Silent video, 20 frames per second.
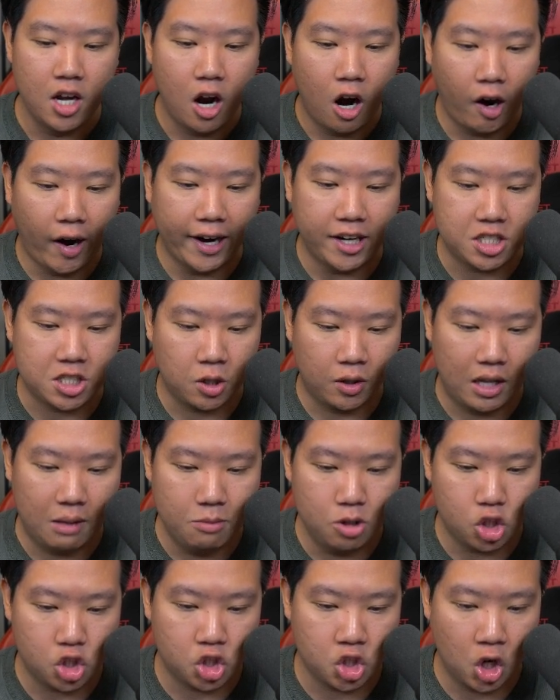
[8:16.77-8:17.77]
All right, so let
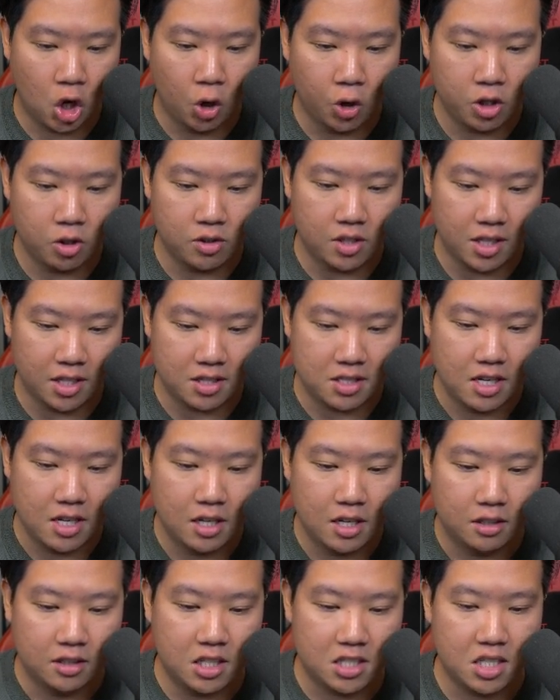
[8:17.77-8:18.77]
me show you this.
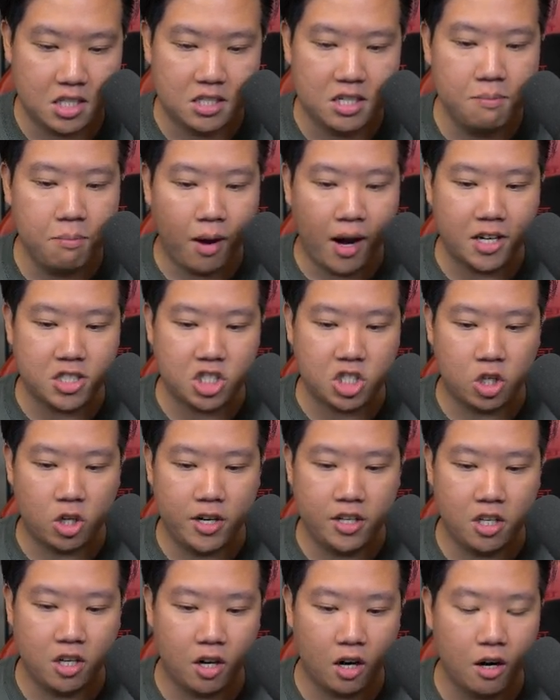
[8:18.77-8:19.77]
This is the monster
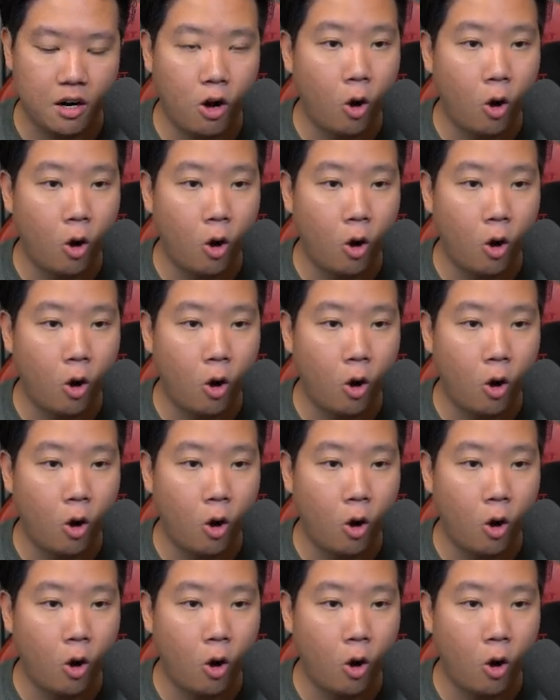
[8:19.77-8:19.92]
in here.